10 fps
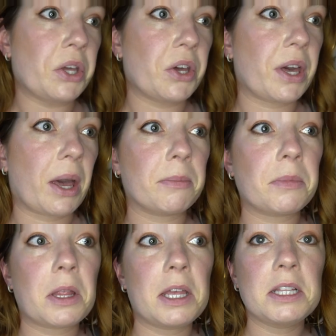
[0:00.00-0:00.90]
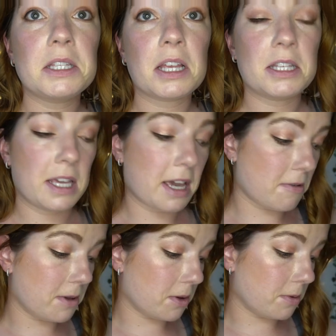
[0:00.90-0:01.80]
Okay, let's see
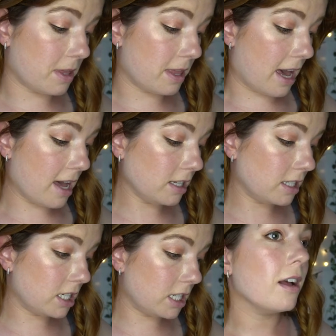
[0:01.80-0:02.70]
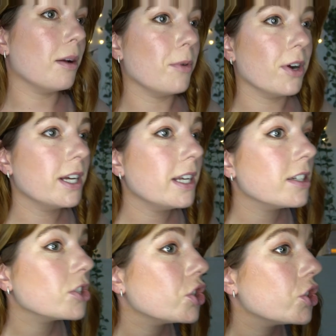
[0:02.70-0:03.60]
how we go with that. I'm worried
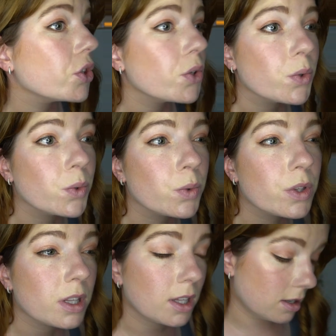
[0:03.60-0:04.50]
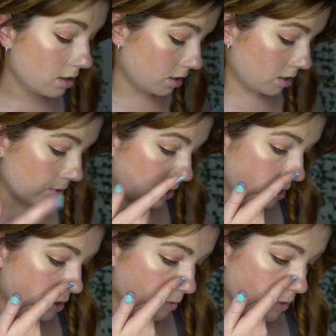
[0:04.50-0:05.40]
it's too thin,
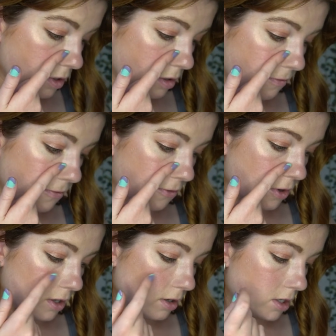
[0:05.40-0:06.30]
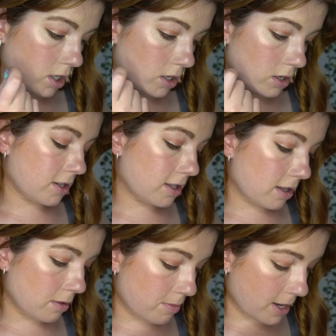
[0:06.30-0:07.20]
especially towards the front, because
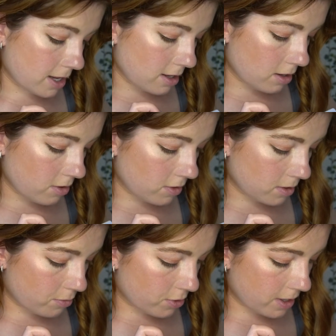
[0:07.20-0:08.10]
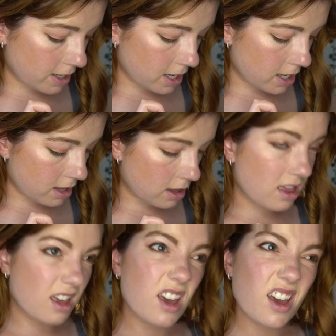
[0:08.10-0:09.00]
this band looks pretty
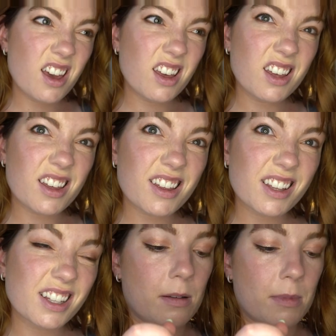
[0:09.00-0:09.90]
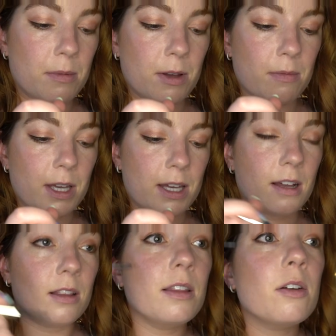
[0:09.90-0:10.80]
thick. Maybe I'll make it
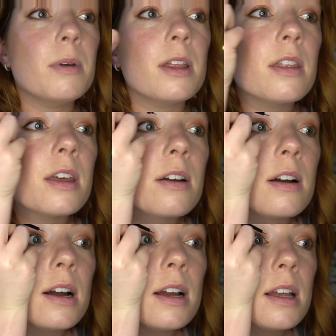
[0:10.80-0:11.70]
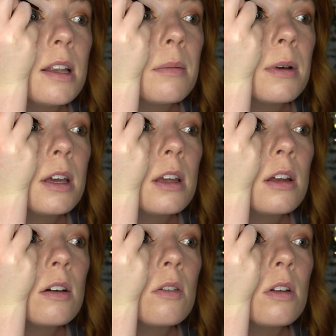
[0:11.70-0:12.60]
a little bit thicker in my
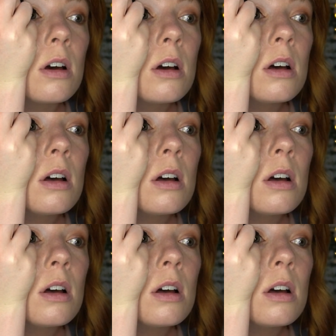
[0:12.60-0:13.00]
inner corner.